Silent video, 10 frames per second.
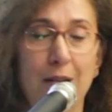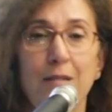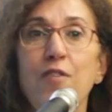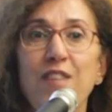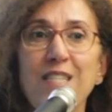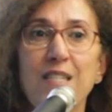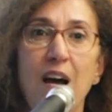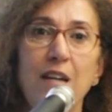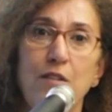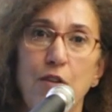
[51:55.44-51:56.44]
So these
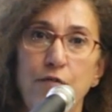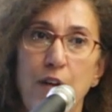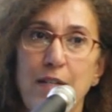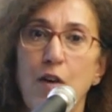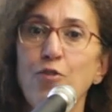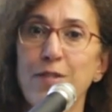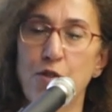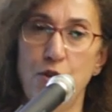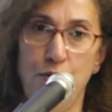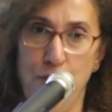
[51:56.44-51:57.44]
kind of, and
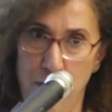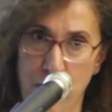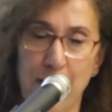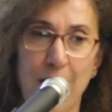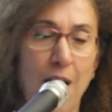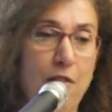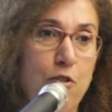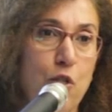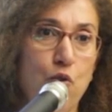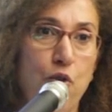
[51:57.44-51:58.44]
also there's another
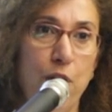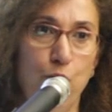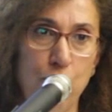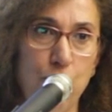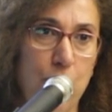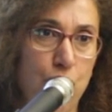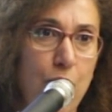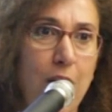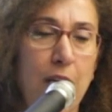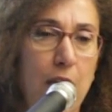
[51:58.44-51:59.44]
story which was
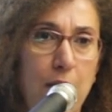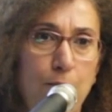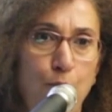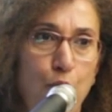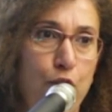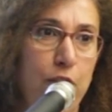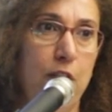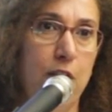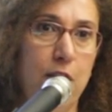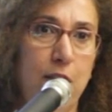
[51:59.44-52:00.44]
really
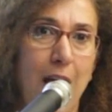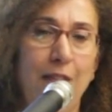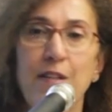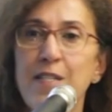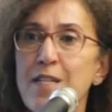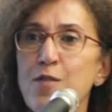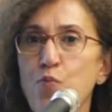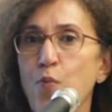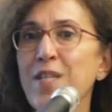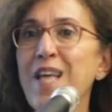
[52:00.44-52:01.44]
important, and this is
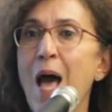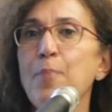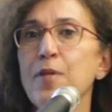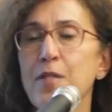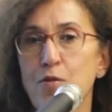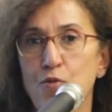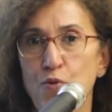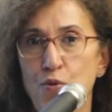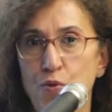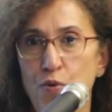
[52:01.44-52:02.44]
what happens
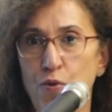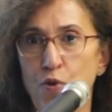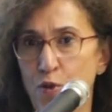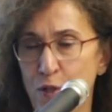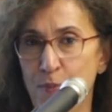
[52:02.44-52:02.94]
to those